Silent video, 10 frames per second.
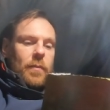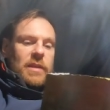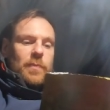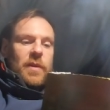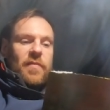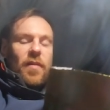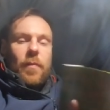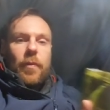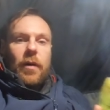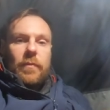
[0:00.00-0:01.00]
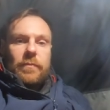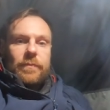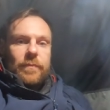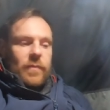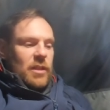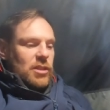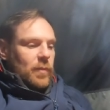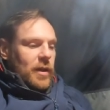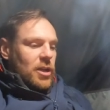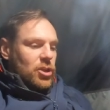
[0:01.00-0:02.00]
mince beef hot pot in
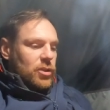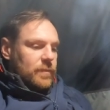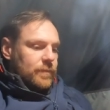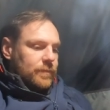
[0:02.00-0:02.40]
Spanish.